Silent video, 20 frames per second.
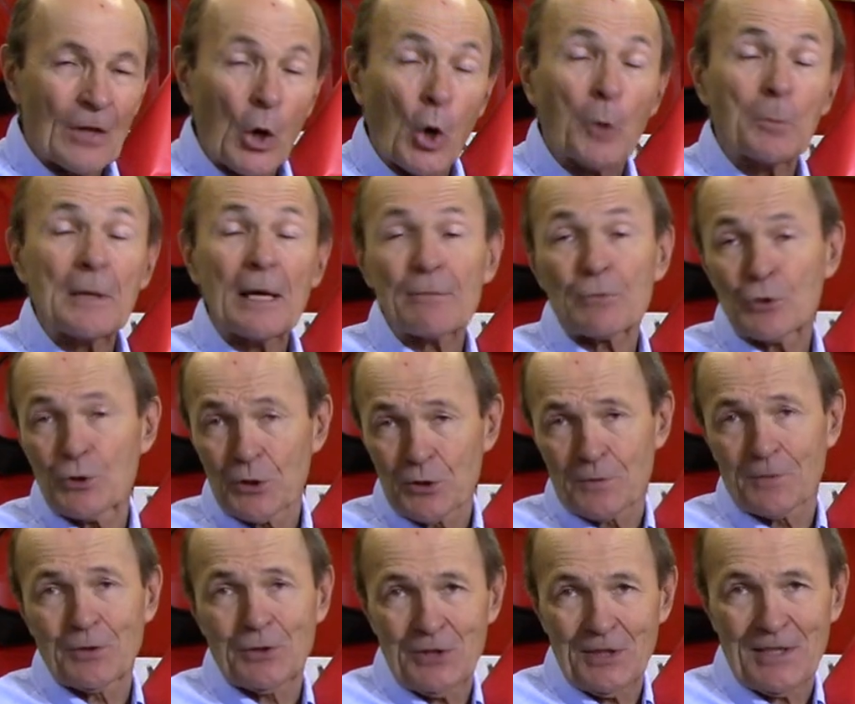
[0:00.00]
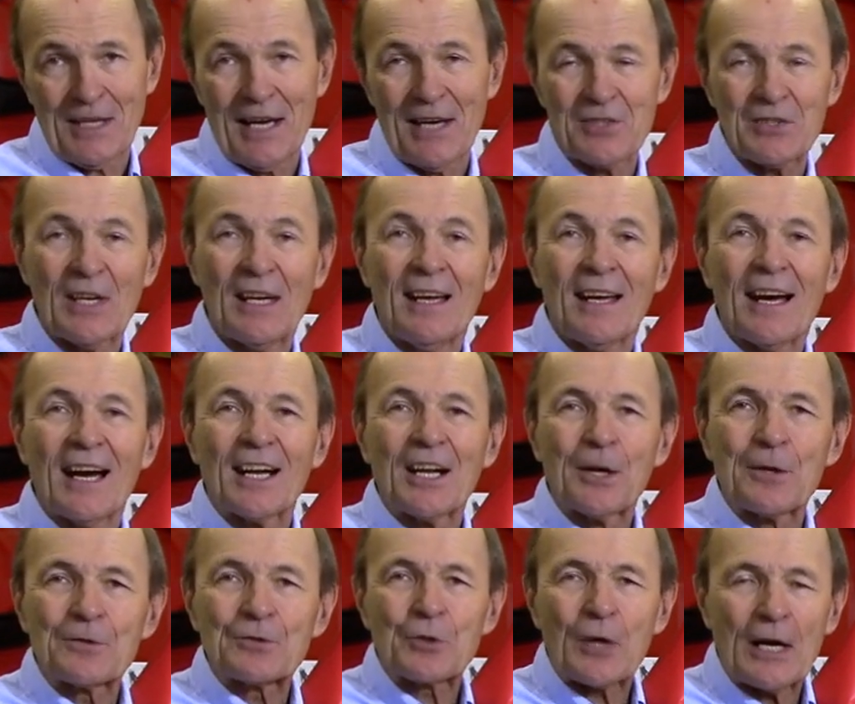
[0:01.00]
I hope that was useful to you guys, and
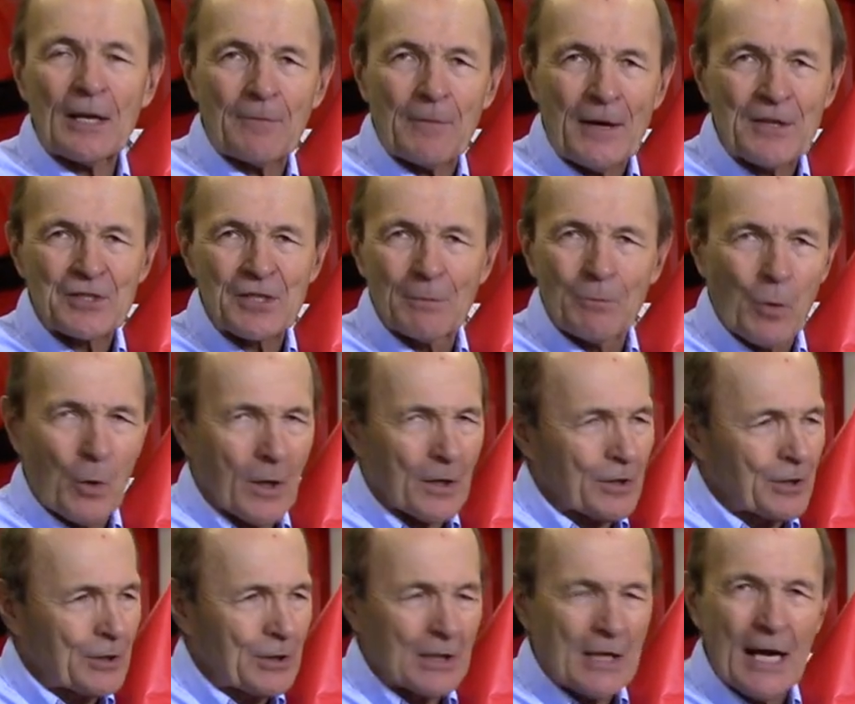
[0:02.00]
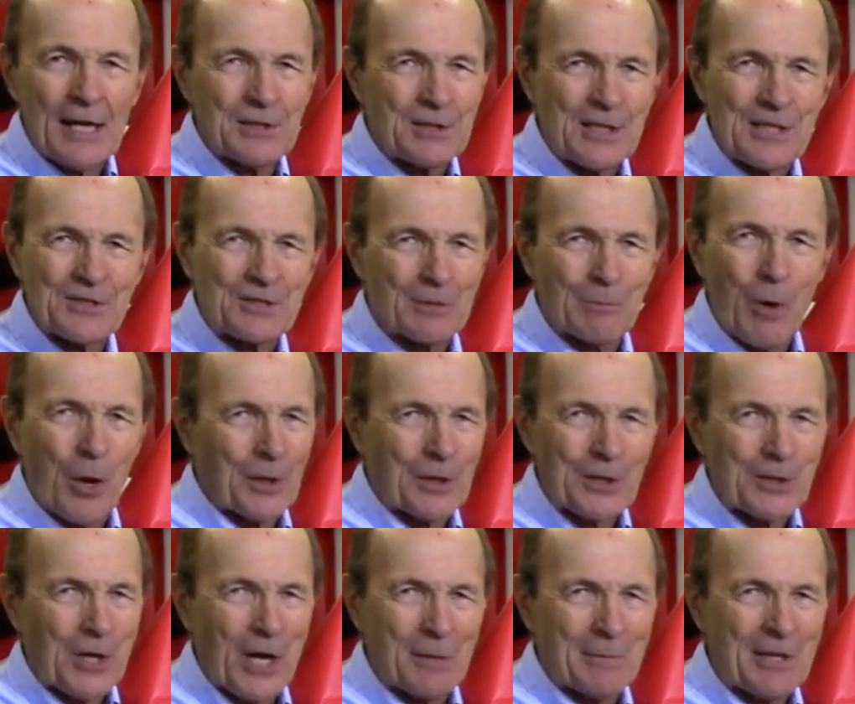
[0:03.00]
I'll try to find some more good ideas from all
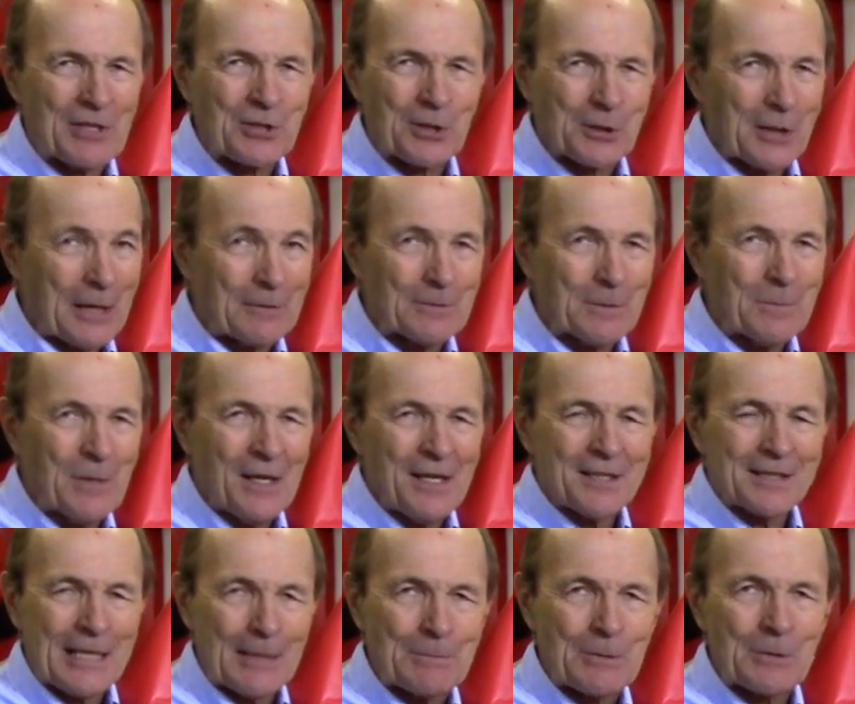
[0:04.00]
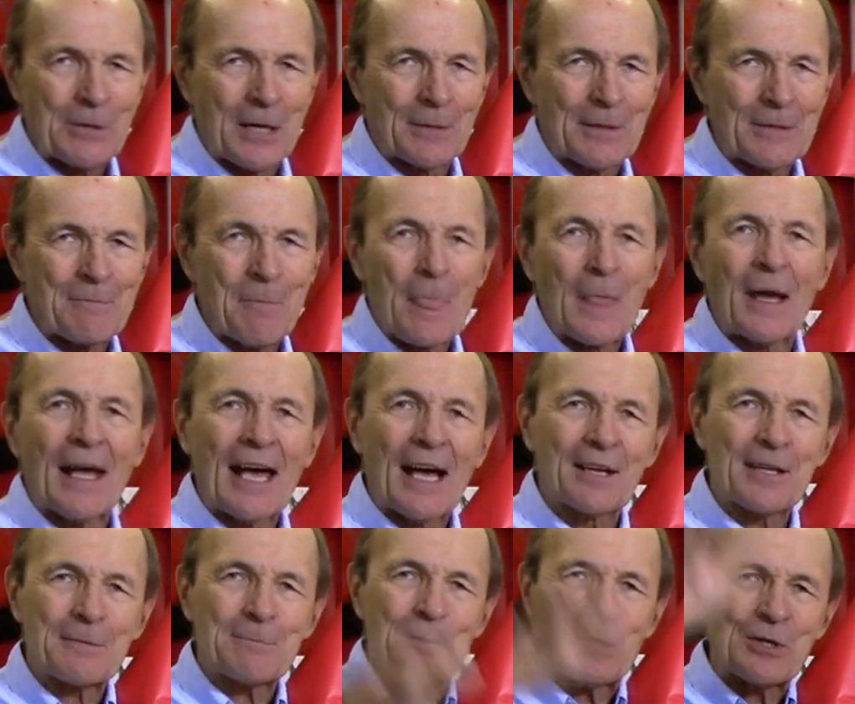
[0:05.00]
your comments. Love them. Keep them coming.
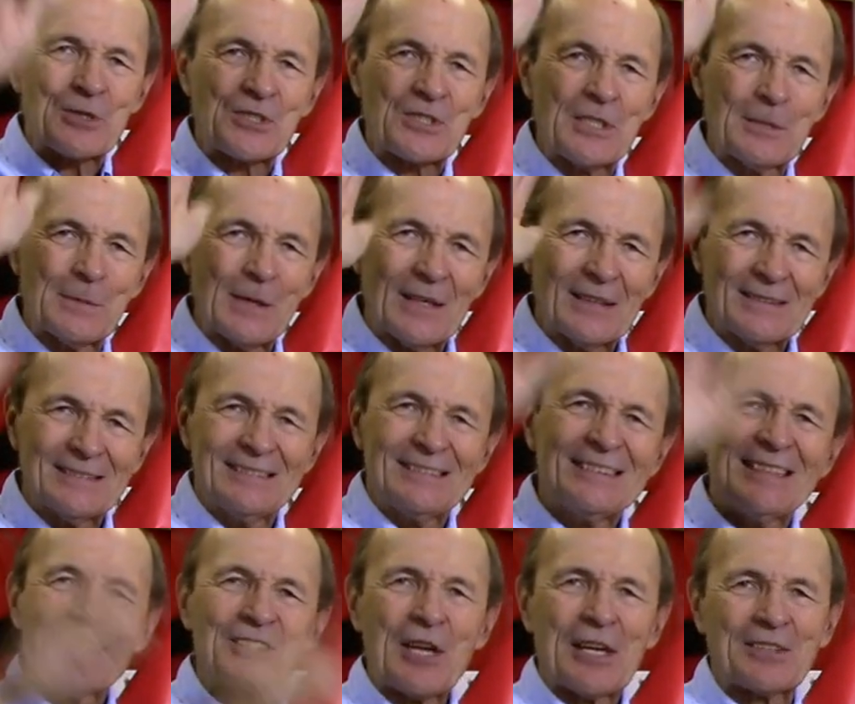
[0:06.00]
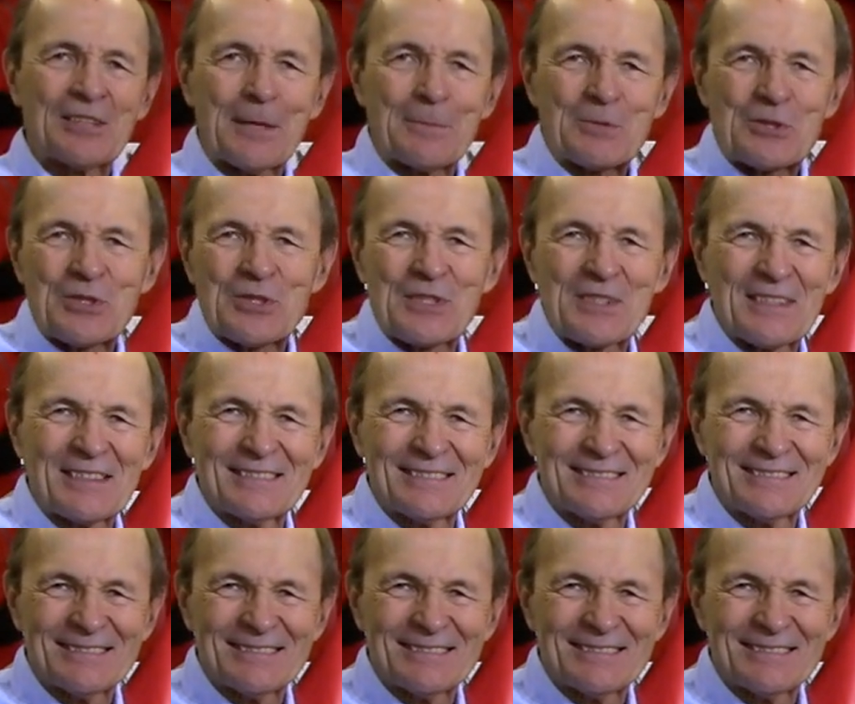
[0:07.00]
Alec Peirce, Cuba tactics